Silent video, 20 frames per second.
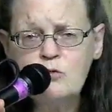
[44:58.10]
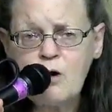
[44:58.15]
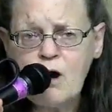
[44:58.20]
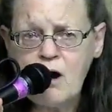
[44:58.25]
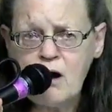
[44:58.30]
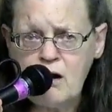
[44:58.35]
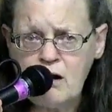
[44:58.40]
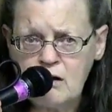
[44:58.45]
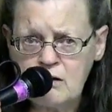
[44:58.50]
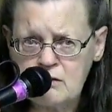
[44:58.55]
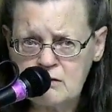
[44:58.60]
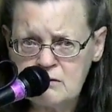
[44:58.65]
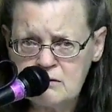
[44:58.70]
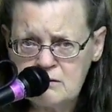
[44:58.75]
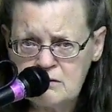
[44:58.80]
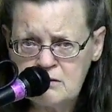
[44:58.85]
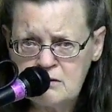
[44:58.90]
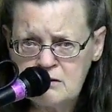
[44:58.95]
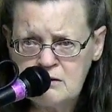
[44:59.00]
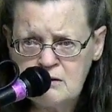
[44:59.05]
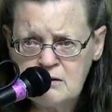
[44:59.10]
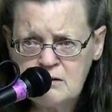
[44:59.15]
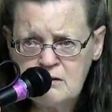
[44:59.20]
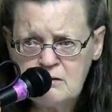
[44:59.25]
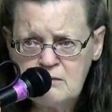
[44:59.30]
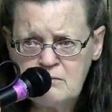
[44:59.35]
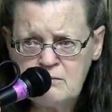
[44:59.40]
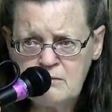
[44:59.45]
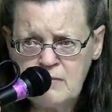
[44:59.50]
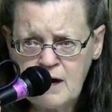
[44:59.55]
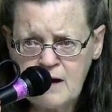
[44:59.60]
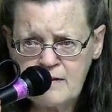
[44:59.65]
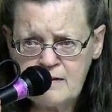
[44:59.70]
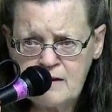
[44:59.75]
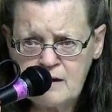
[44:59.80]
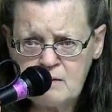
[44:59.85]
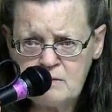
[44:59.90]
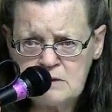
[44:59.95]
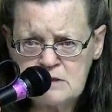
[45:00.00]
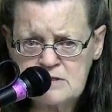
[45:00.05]
wrong by
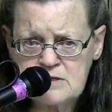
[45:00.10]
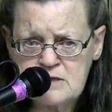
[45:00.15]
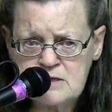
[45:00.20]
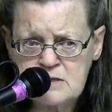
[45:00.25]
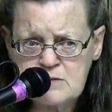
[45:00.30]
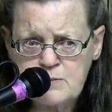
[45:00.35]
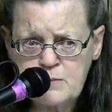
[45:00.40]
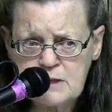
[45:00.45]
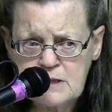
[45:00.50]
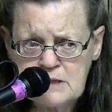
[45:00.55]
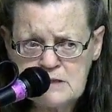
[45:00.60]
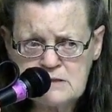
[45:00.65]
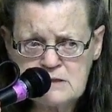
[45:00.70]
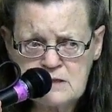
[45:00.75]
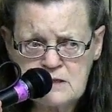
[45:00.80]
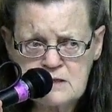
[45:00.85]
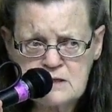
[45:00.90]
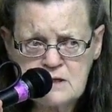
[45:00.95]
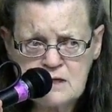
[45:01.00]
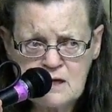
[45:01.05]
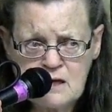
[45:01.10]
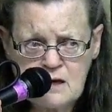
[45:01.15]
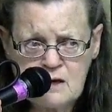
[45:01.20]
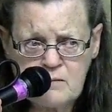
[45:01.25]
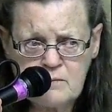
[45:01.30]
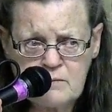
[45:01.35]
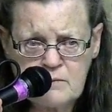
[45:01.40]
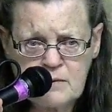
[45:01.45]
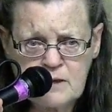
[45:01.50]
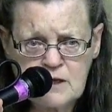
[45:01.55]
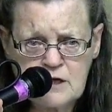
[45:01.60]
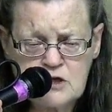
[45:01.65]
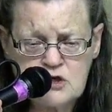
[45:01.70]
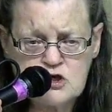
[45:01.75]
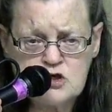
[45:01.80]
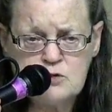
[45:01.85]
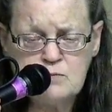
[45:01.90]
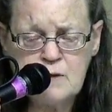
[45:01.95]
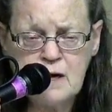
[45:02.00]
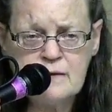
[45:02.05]
them is displeasing to him
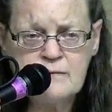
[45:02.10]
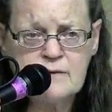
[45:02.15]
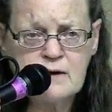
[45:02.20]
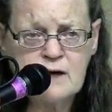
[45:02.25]
because you made the